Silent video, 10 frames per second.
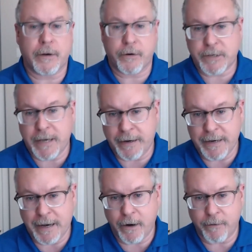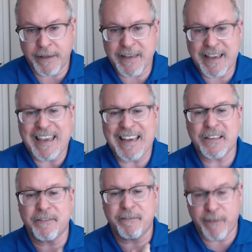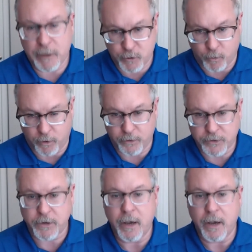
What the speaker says: understand yet of, I think individuals